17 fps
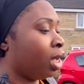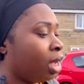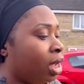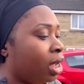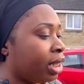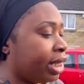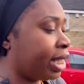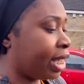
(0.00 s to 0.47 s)

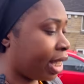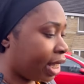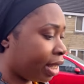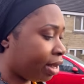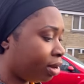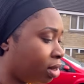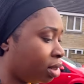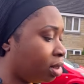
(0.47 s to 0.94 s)

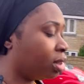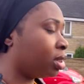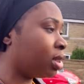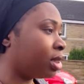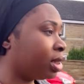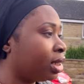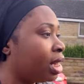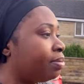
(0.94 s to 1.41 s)
okay,
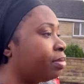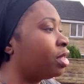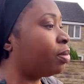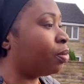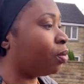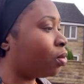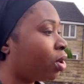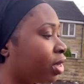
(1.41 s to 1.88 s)
let me
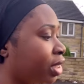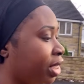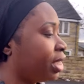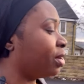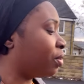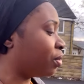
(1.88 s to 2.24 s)
keep walking.